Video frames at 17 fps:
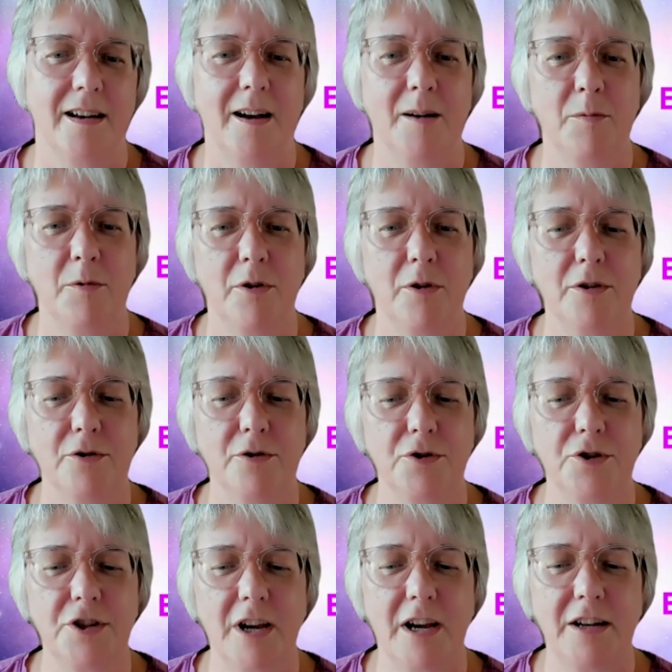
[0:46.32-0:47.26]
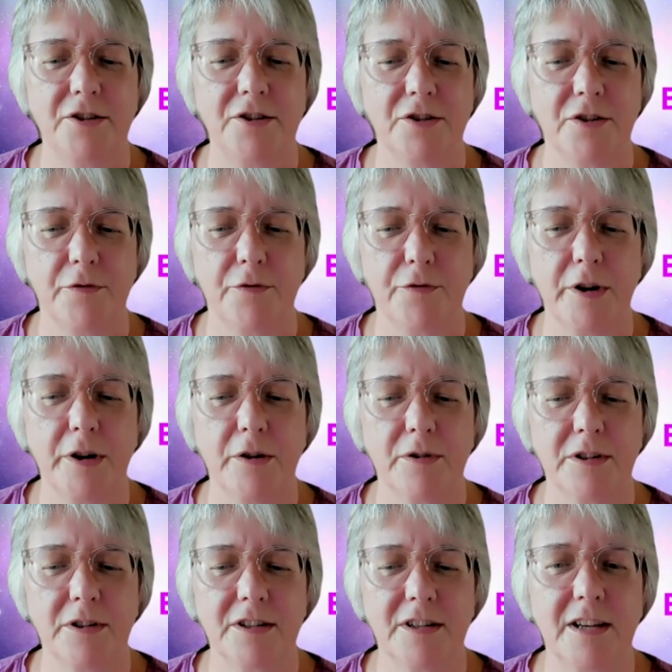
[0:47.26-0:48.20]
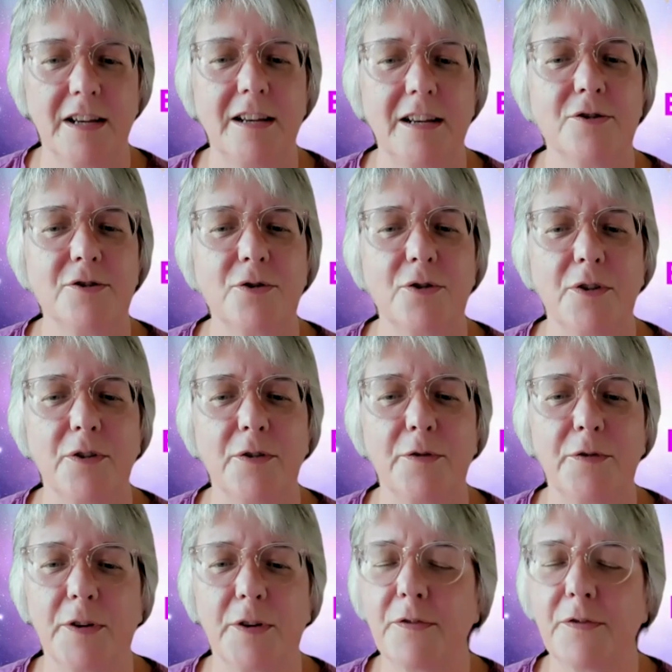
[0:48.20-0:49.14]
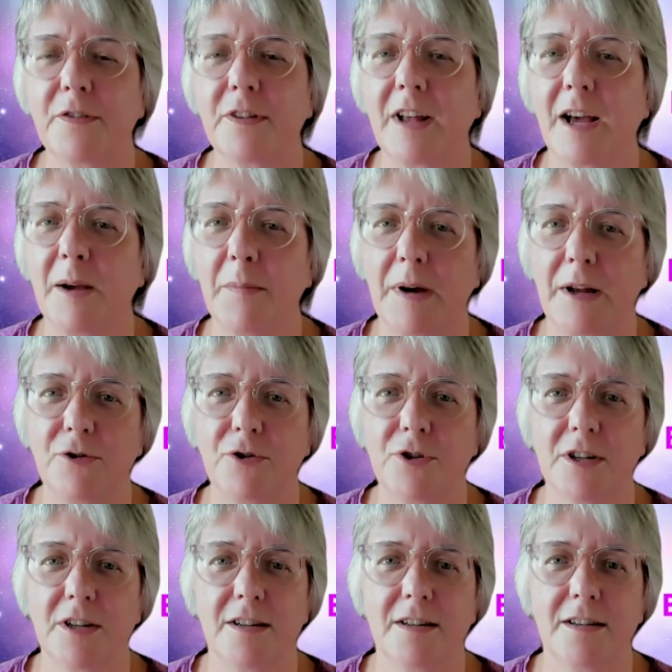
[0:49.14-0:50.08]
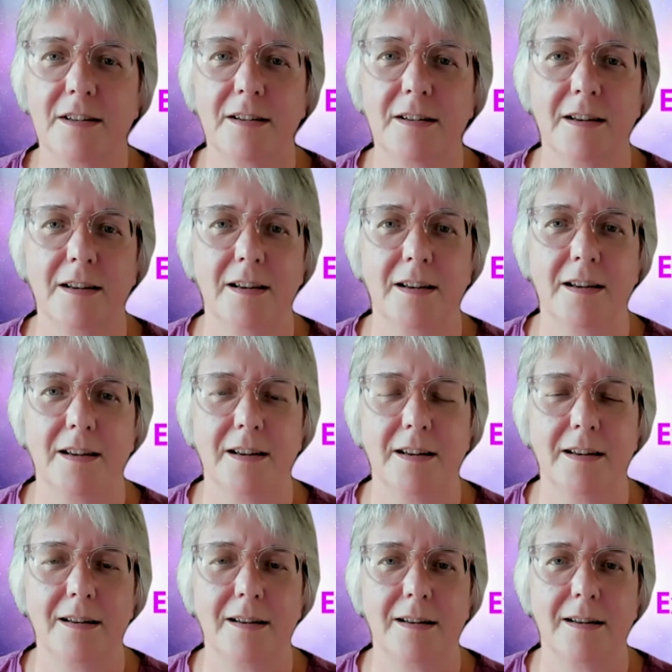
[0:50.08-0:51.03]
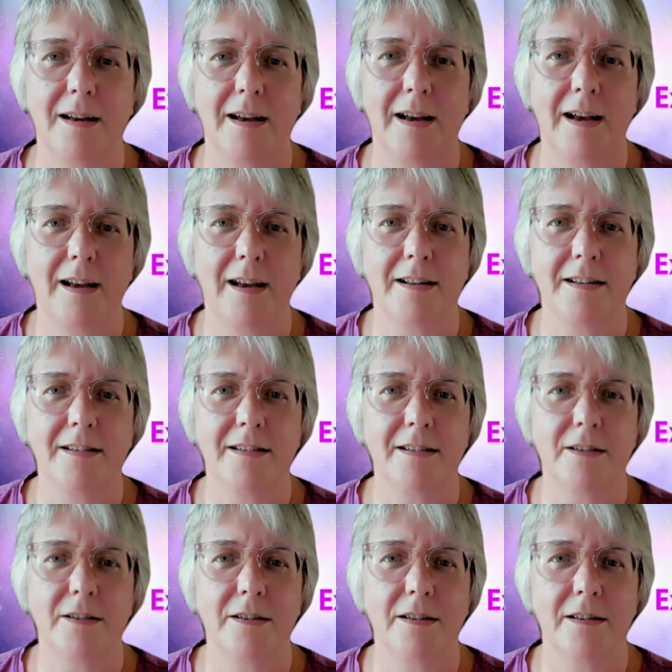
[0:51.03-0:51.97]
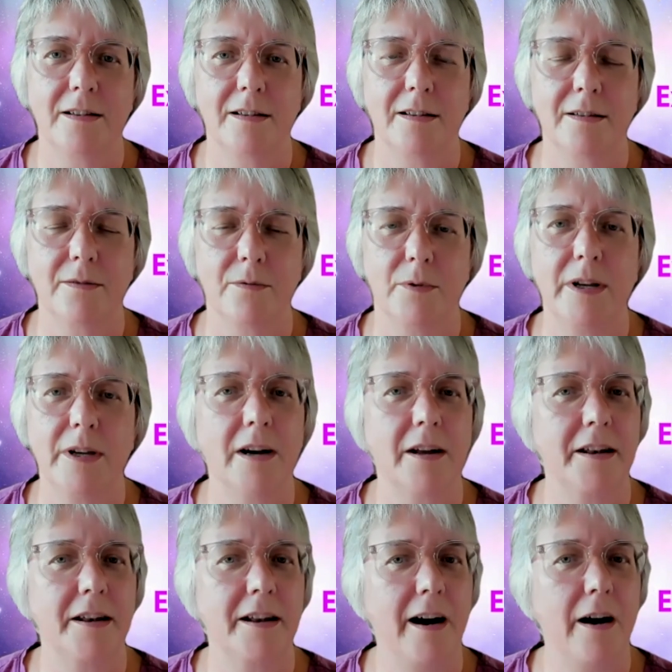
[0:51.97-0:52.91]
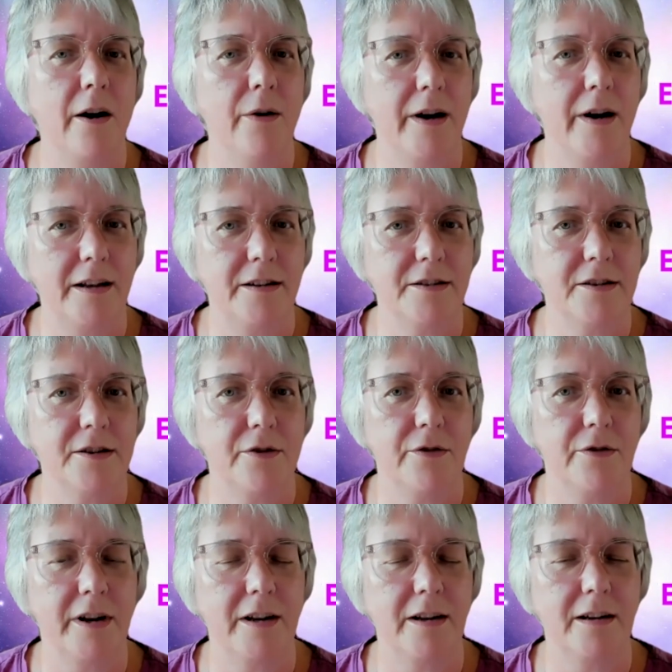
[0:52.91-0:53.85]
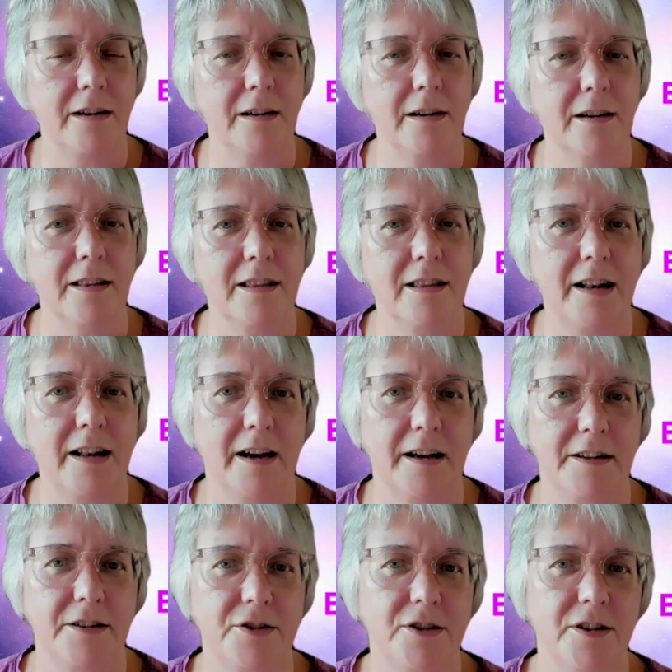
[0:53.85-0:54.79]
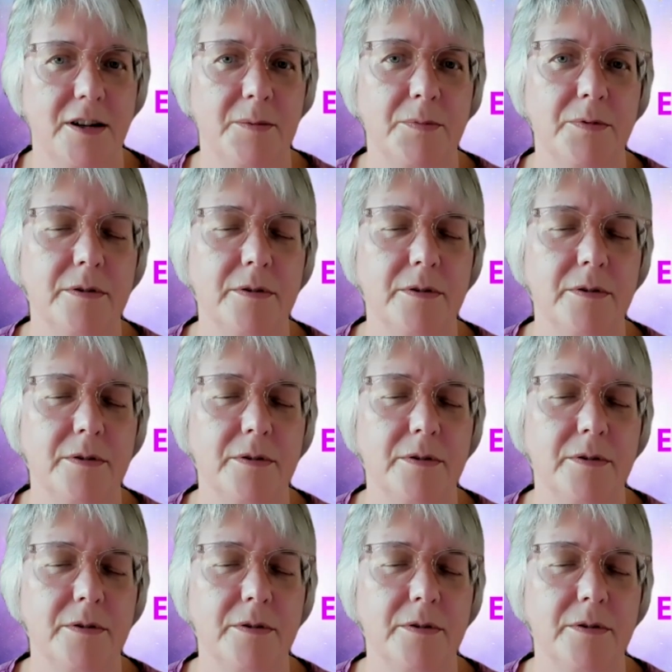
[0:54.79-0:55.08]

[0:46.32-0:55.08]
Going to change the frequency to the 5th dimension, and we are now entering the Lightship.